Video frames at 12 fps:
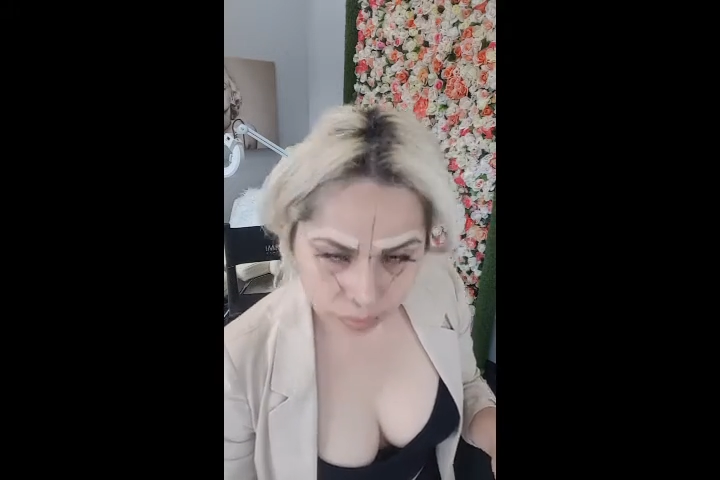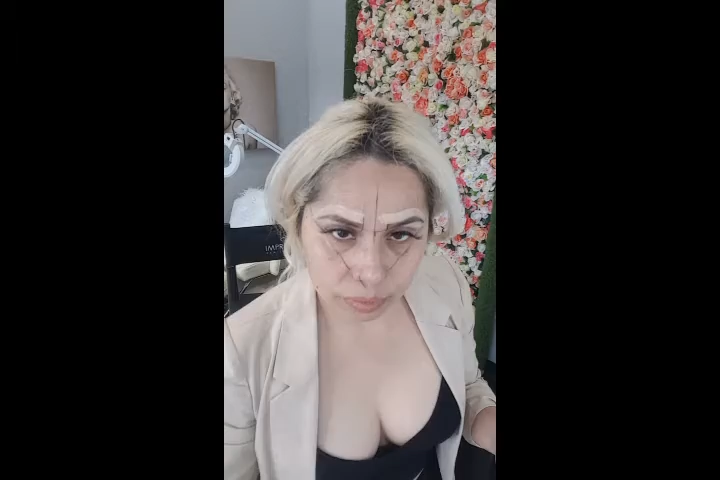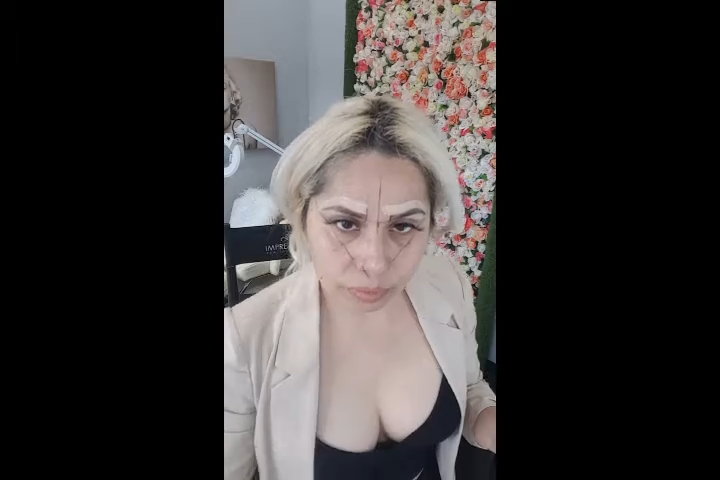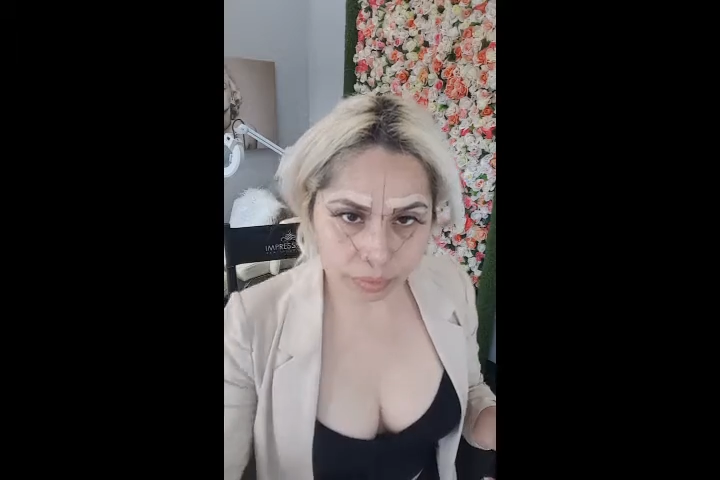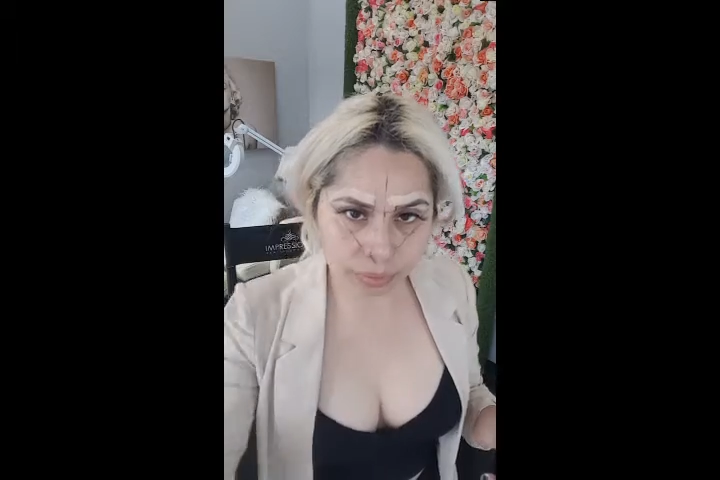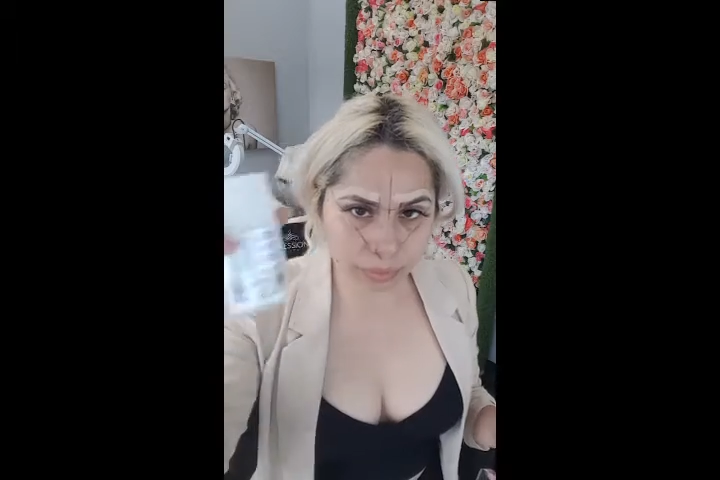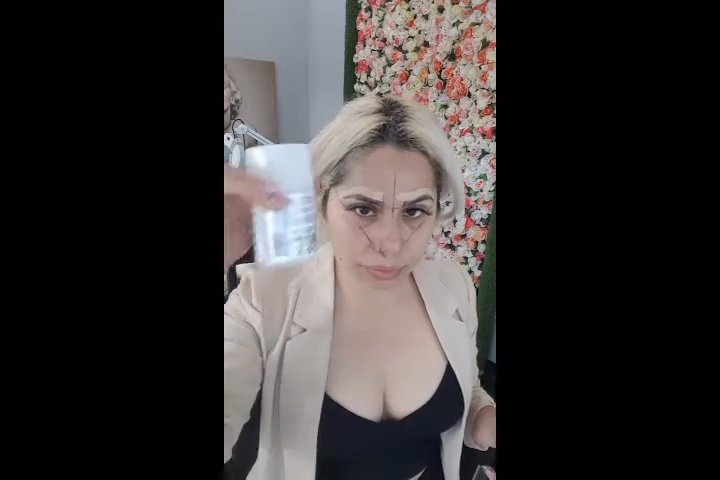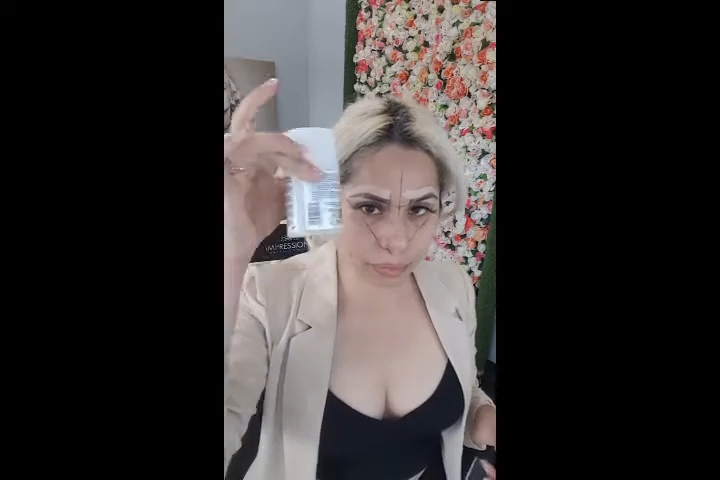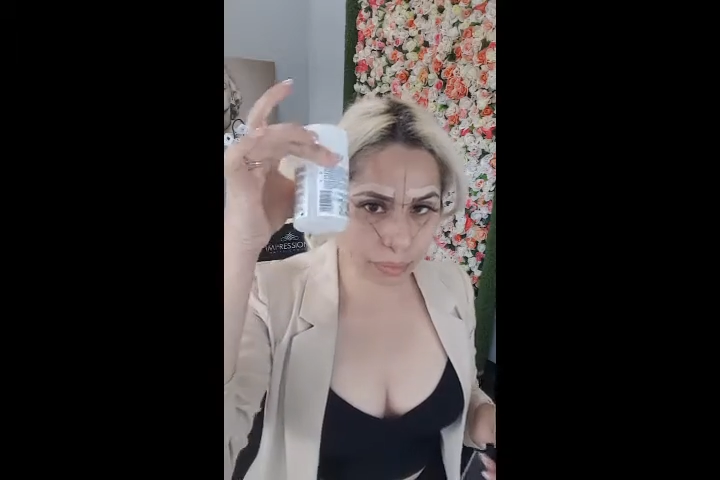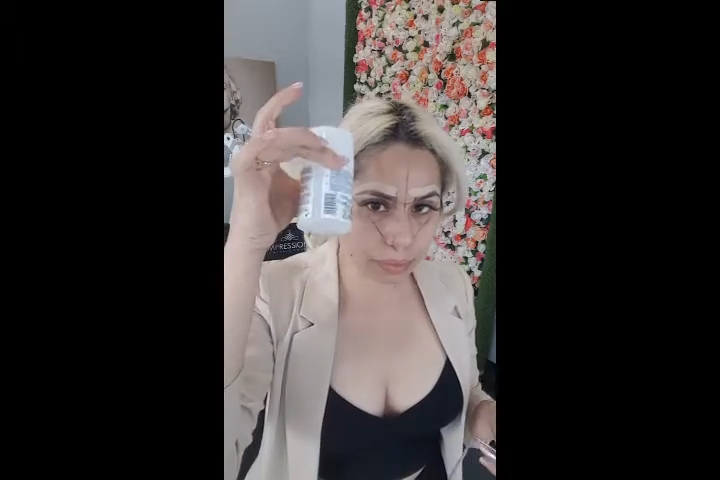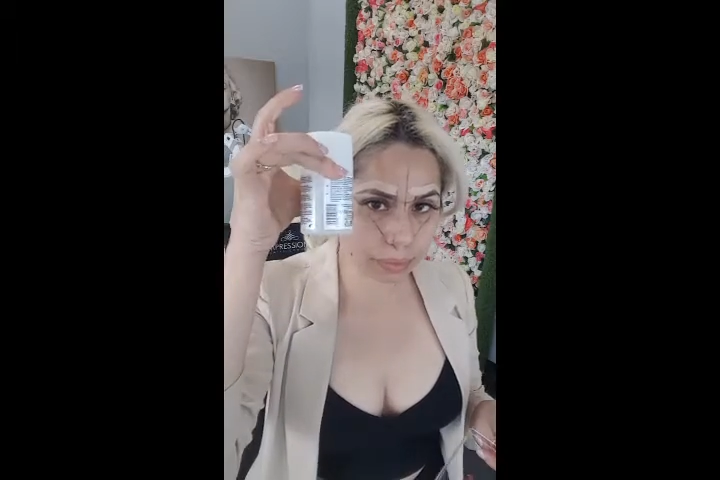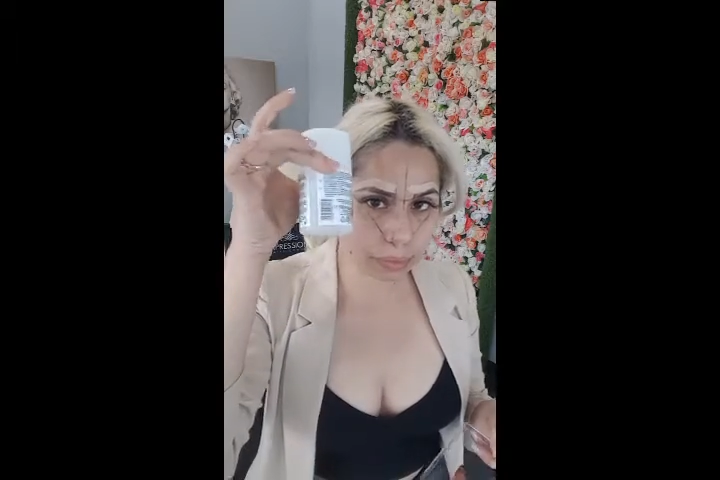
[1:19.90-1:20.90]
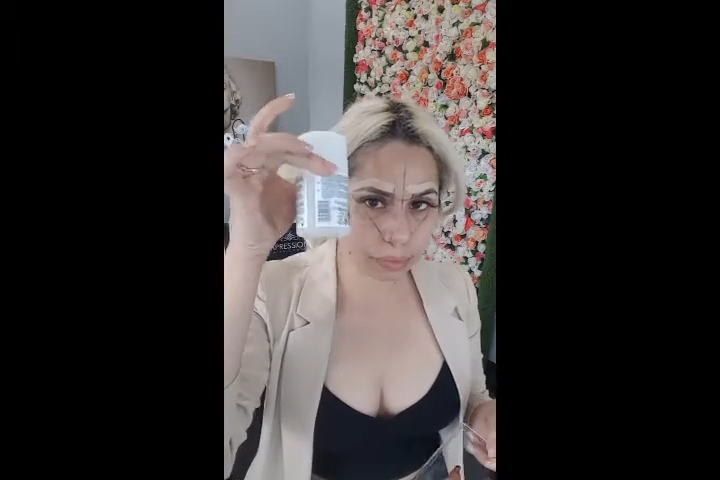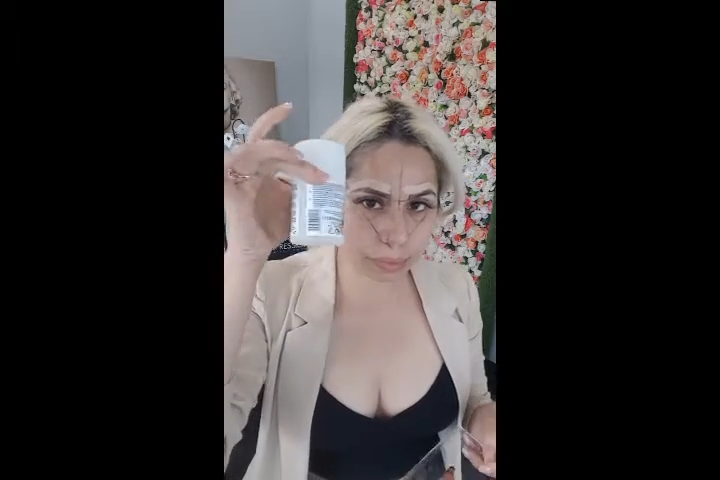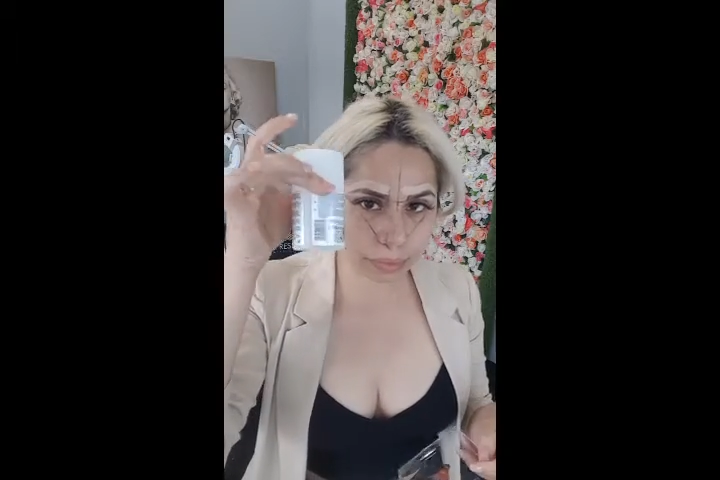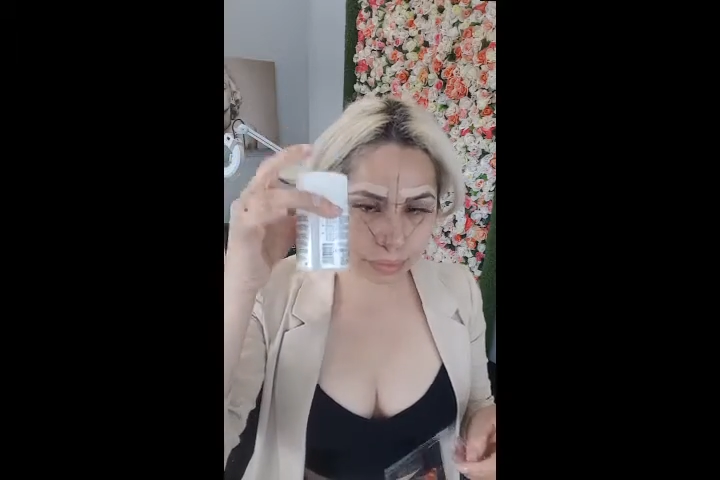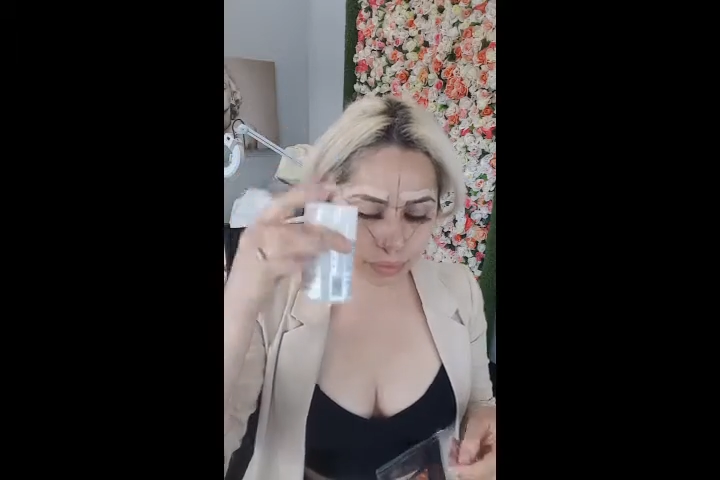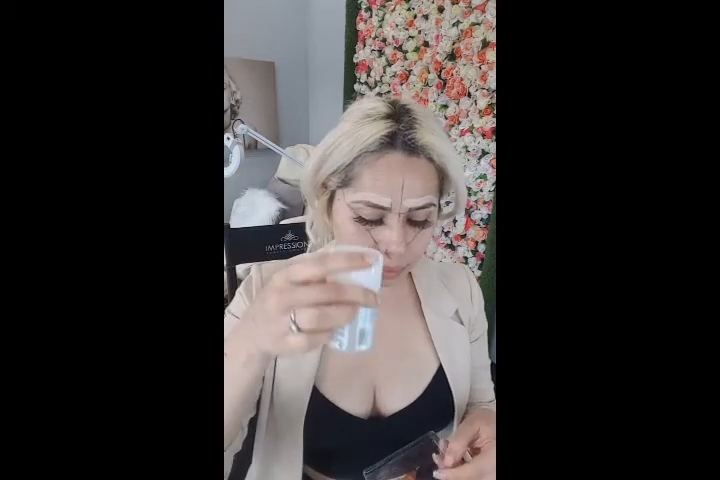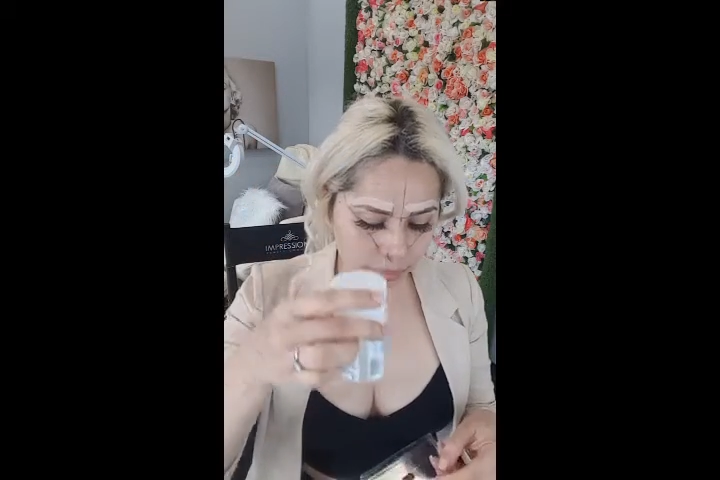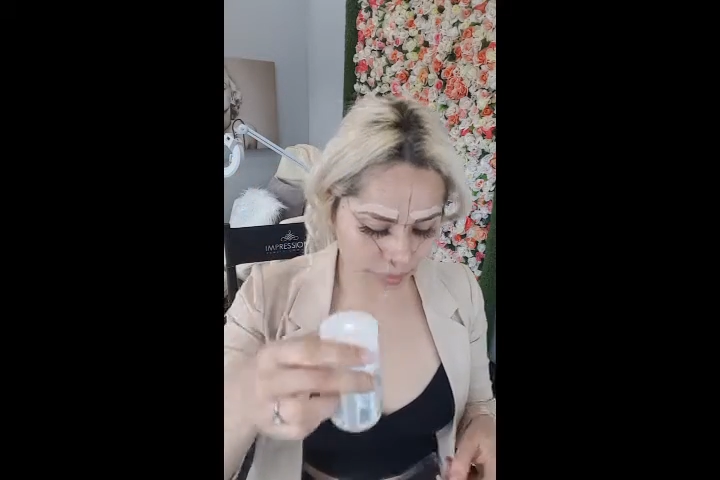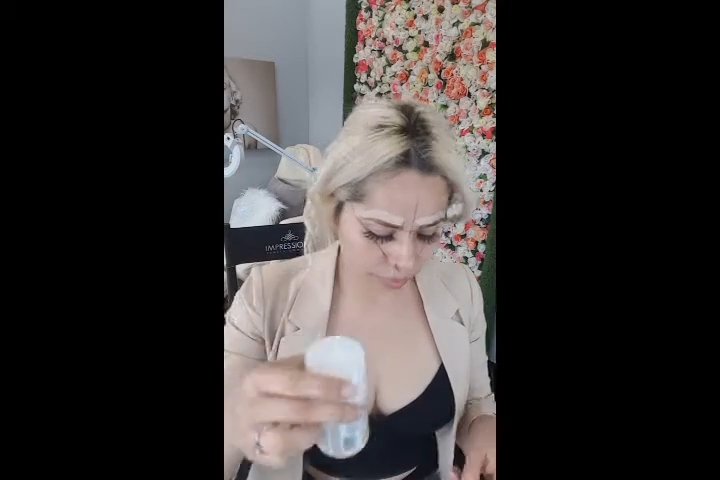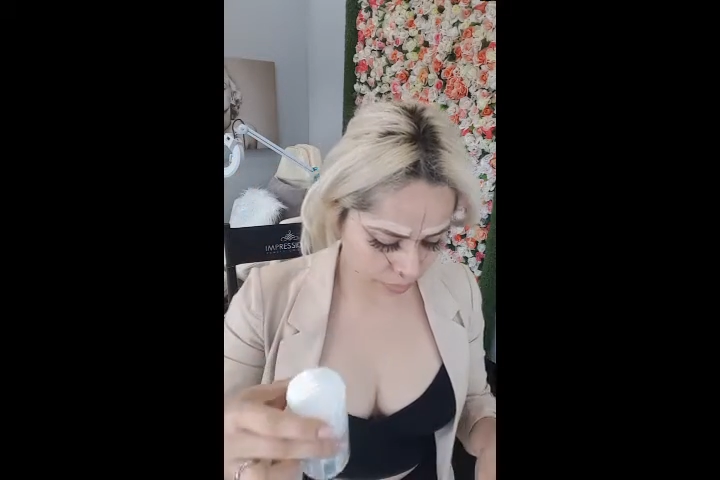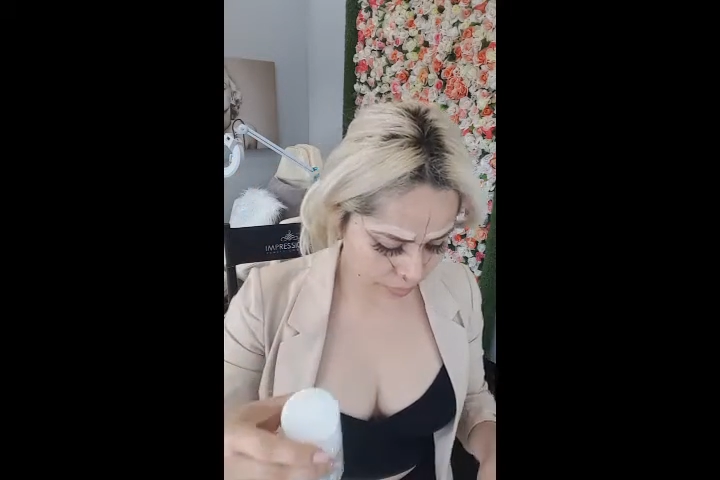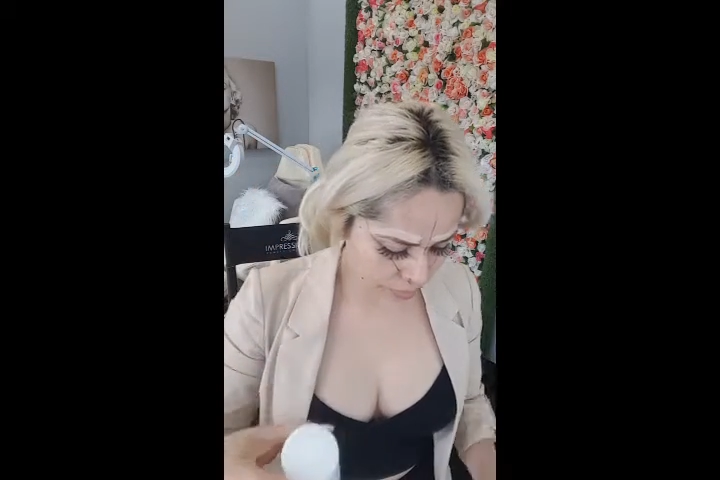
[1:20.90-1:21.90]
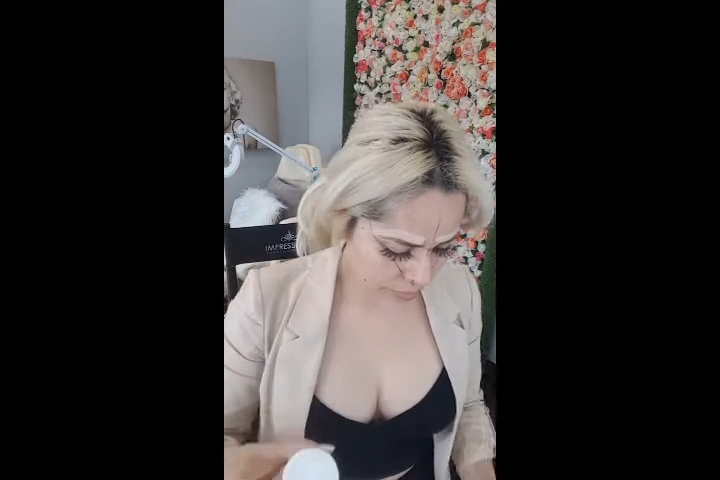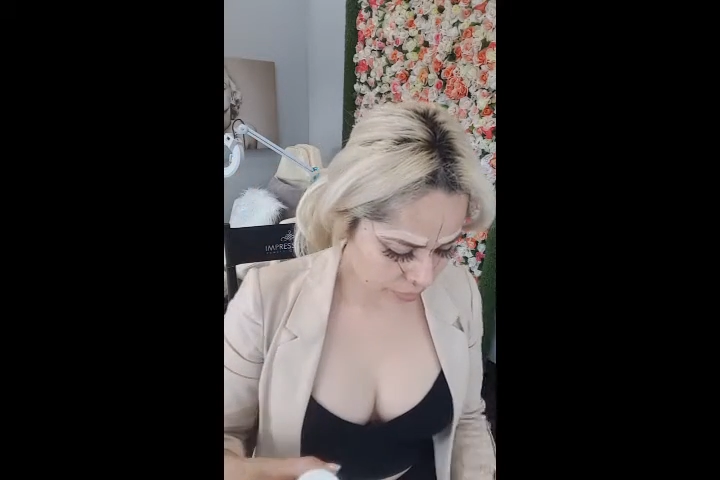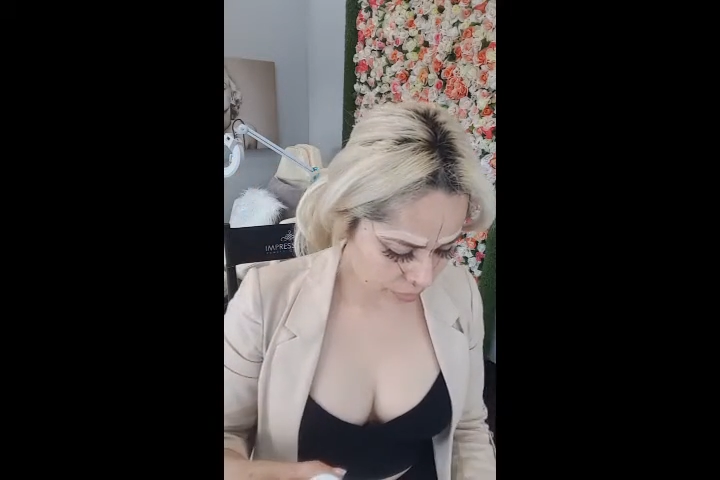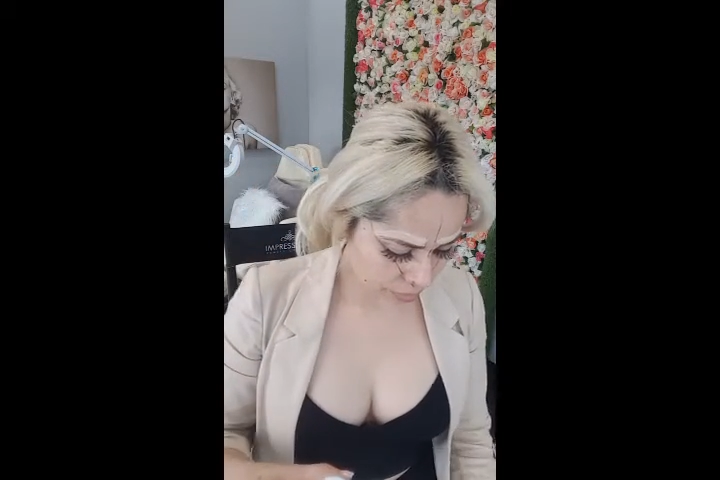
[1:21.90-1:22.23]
drops and very little.